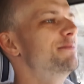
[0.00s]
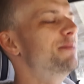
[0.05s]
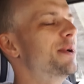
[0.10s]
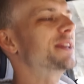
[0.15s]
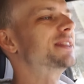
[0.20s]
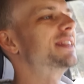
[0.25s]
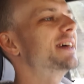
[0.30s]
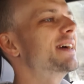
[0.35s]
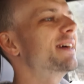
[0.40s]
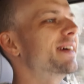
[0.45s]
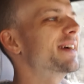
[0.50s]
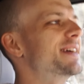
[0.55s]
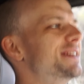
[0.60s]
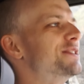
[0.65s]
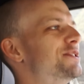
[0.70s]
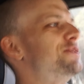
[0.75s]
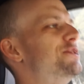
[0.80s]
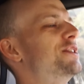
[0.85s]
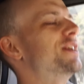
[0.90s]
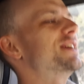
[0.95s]
but there
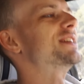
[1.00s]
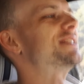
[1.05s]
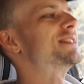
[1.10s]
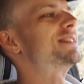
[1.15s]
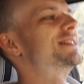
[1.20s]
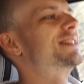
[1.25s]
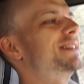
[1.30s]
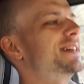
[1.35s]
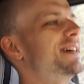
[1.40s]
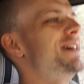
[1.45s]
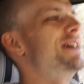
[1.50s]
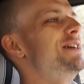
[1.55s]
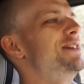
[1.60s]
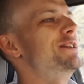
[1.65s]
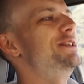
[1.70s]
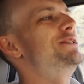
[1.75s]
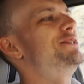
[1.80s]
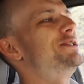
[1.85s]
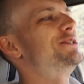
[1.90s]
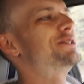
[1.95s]
is just
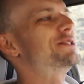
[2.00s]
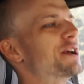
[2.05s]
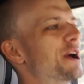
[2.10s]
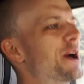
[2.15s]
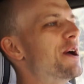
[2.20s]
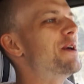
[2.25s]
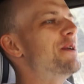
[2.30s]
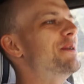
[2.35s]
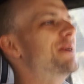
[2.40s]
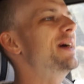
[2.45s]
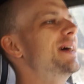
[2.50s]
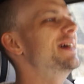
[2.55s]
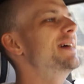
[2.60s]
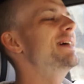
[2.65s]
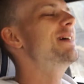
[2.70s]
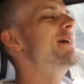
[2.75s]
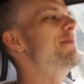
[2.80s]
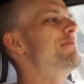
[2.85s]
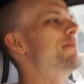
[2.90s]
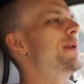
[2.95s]
so
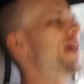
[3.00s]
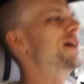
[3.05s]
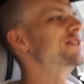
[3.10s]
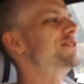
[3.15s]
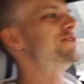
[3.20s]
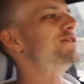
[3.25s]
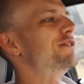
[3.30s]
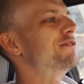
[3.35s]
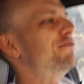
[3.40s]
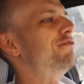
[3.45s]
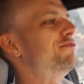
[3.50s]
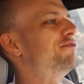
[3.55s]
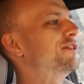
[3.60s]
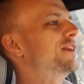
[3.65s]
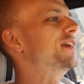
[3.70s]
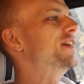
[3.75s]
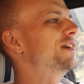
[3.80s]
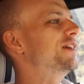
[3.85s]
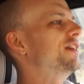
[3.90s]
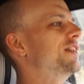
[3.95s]
much
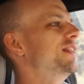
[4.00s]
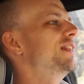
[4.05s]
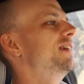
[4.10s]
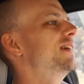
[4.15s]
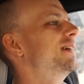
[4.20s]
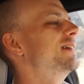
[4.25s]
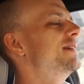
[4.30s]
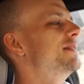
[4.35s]
feel.